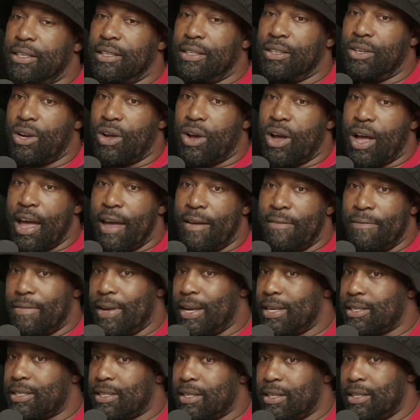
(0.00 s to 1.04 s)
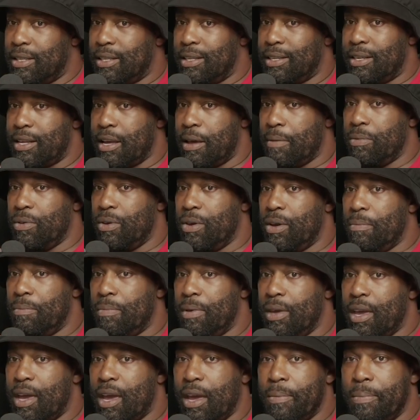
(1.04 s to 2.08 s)
you know, I invested in the W N
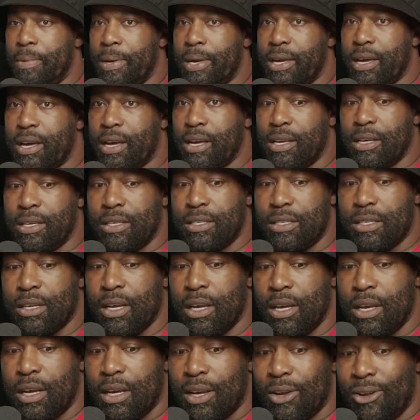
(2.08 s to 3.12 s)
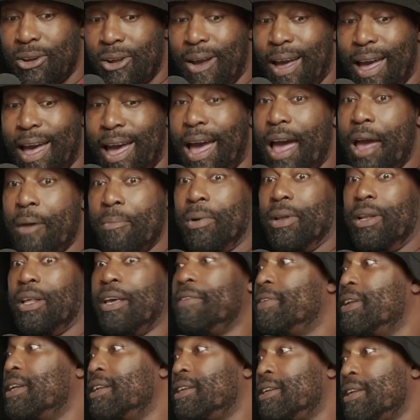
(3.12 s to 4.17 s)
B A because, you know, I
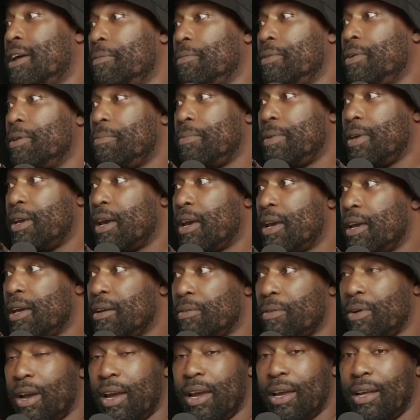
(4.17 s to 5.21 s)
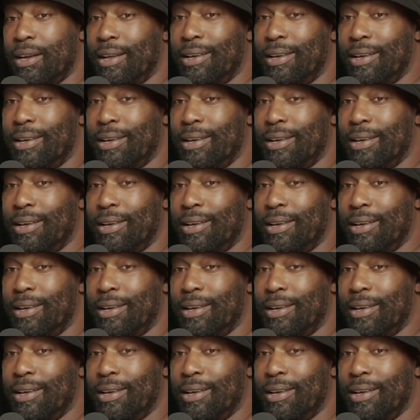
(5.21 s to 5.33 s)
believe in the W N B A, yeah. right?